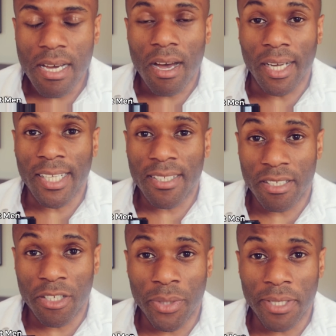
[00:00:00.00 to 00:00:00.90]
I need to
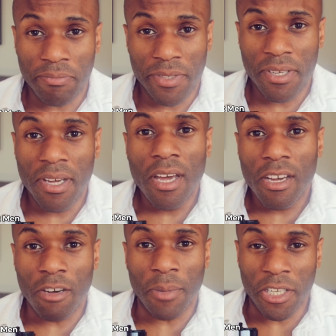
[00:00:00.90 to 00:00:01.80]
do it.
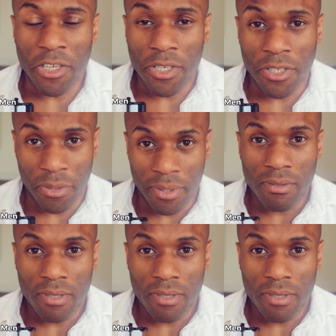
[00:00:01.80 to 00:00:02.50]
Come on, you can do it.